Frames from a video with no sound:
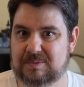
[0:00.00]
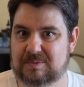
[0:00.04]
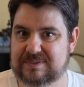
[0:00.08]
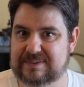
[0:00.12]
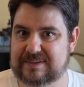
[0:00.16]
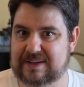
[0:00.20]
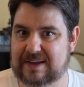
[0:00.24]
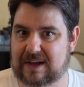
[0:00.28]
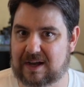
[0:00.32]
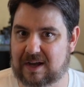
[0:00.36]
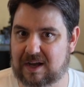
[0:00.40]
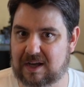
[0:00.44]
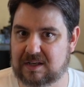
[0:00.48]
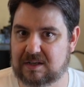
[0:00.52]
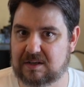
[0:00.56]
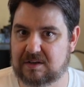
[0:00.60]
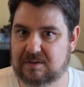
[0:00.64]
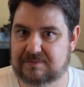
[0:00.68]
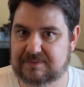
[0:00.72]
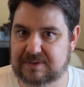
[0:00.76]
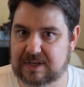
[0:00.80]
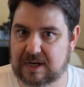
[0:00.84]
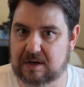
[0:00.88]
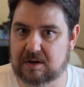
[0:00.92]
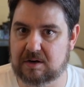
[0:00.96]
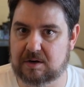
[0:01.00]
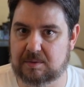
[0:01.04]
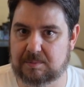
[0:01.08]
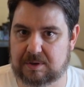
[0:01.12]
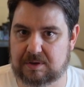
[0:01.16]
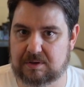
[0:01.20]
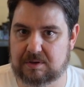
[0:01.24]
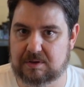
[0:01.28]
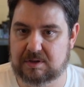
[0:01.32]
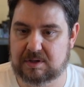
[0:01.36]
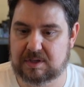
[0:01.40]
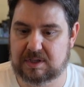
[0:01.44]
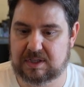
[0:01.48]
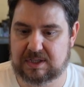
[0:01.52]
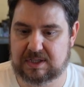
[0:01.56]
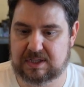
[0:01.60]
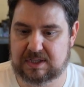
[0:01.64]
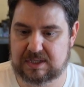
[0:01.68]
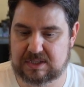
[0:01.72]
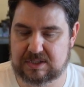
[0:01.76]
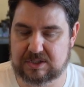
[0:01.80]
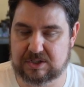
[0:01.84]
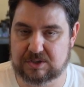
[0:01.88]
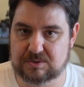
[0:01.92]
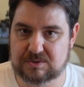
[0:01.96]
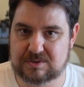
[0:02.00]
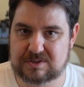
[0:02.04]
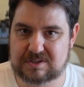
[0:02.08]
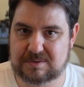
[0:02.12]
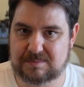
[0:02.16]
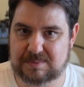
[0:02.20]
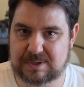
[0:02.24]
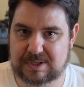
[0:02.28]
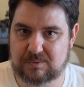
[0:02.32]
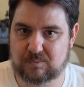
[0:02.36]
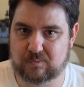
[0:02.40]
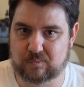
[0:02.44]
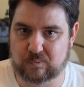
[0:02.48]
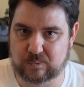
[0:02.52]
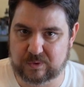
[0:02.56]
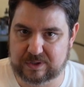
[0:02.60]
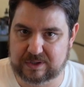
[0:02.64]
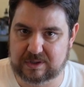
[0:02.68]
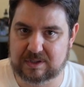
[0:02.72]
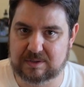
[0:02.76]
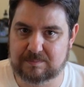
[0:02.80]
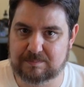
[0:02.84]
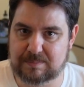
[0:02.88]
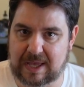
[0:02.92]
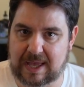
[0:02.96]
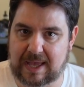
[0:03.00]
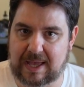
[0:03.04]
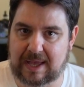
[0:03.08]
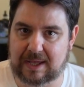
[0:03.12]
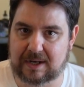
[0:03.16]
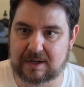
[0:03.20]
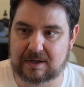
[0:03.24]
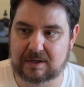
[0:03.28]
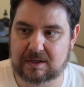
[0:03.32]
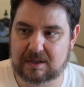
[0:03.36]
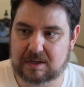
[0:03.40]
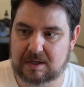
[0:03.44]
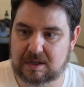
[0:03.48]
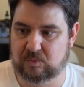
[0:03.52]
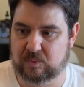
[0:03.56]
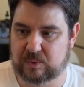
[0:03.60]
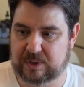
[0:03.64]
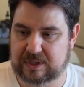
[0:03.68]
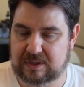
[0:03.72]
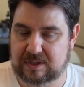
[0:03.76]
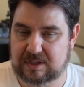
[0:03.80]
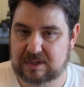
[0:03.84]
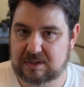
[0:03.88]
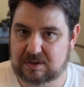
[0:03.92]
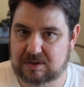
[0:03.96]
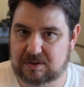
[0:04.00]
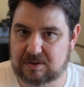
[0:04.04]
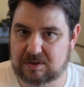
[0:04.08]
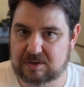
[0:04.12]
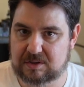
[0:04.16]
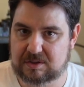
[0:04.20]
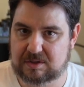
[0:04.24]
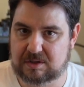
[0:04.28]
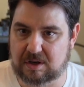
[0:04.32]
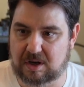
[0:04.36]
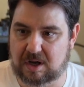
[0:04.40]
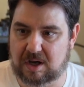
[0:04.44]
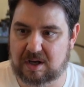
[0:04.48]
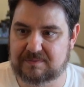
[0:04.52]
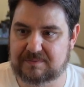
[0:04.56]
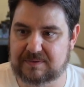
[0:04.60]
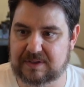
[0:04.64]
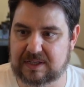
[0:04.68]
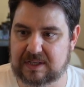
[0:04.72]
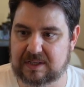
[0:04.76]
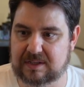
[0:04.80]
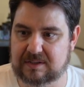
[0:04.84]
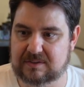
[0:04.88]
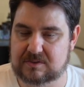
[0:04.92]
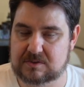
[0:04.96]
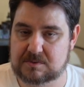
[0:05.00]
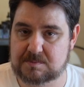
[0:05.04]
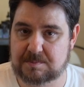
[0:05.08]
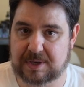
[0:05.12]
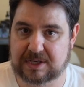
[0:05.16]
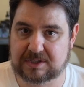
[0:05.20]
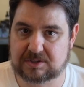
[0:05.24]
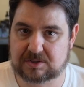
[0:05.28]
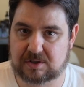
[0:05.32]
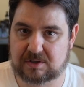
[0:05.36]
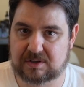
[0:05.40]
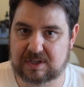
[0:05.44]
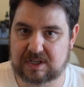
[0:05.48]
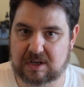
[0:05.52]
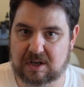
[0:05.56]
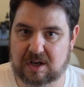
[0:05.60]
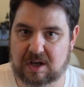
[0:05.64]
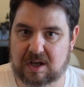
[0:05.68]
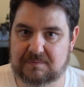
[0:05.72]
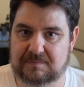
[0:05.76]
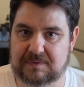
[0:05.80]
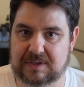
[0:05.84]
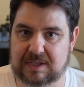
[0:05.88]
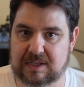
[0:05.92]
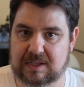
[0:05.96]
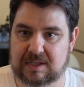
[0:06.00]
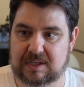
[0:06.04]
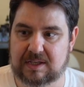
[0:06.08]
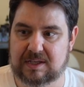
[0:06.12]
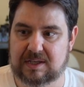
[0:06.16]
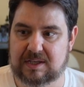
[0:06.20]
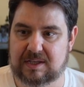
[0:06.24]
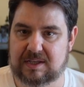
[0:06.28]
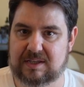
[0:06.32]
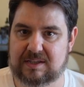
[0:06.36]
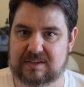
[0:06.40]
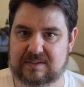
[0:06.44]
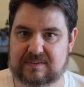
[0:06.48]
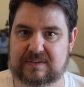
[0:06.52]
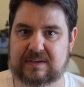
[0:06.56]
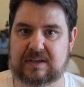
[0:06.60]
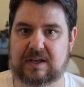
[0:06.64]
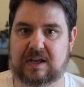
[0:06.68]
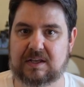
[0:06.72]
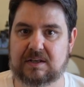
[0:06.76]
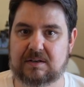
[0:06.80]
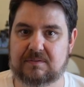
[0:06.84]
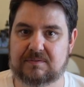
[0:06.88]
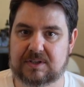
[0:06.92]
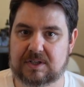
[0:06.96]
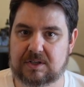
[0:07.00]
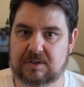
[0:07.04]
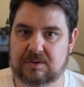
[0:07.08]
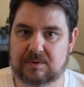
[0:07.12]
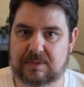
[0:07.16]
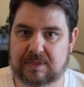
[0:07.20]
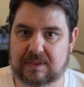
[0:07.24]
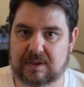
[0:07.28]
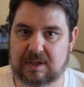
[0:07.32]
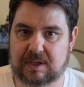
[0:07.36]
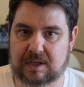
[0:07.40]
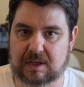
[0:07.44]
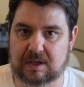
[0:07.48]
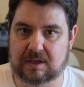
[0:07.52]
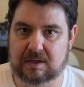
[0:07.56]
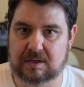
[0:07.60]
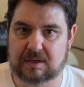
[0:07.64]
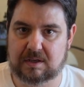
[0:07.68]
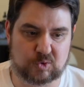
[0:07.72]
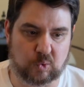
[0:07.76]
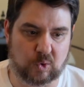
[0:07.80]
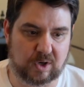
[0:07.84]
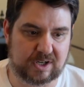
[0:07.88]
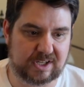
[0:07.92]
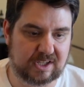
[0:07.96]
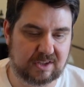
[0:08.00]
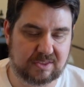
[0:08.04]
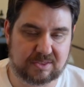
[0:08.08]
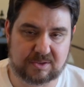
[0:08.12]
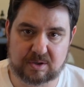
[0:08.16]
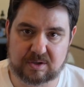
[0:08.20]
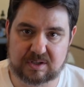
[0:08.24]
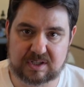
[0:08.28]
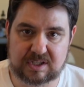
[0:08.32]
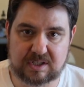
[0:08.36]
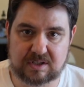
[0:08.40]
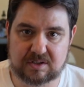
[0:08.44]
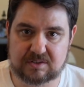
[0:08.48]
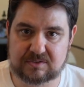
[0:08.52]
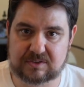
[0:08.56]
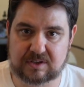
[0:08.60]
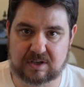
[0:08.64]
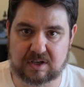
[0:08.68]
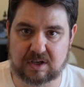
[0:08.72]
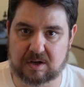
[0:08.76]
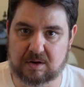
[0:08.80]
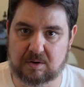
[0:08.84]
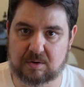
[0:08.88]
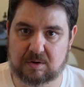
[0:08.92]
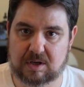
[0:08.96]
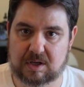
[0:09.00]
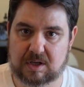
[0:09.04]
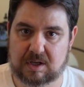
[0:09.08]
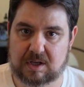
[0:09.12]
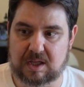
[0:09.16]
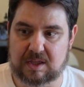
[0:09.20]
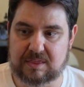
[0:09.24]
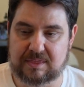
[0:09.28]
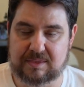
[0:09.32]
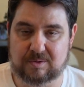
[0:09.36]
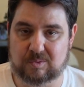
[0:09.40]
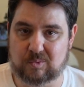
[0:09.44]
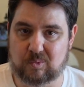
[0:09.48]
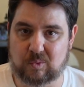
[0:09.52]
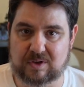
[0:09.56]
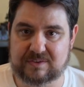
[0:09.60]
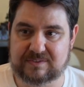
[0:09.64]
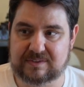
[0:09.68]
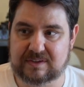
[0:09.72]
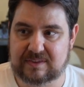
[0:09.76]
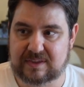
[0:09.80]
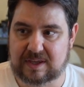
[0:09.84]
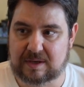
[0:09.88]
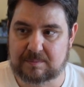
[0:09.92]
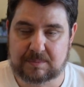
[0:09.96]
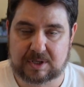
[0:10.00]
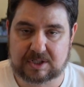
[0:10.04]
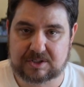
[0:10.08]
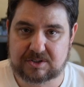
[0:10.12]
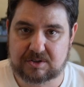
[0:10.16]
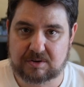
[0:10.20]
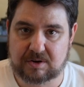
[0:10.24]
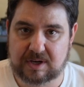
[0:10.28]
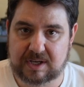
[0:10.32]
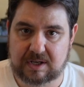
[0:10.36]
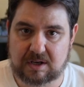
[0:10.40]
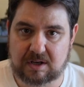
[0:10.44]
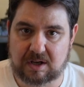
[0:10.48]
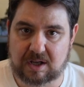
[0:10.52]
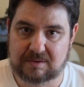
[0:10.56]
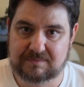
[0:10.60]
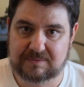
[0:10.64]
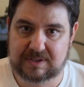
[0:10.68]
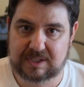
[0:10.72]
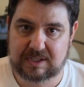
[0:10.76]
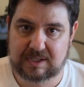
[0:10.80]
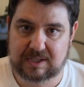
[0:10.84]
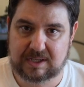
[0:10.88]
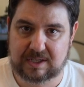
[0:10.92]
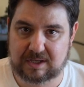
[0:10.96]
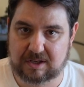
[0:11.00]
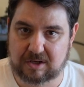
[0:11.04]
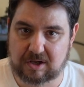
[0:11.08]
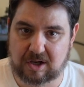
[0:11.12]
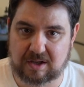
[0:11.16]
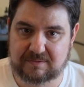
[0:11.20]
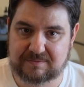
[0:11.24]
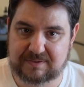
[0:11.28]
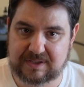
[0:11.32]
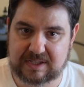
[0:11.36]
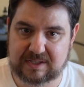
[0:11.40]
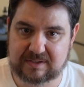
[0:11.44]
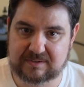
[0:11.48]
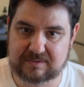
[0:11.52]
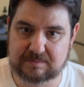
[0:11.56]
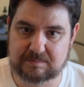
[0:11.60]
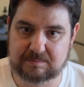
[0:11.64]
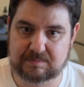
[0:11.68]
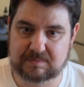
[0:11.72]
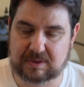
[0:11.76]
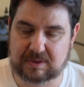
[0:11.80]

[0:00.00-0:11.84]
was kind of terrible. It used to be really bad. Really good coffee, specialty coffee, is kind of a new thing. 20, 30 years ago, there wasn't that much great coffee, and coffee has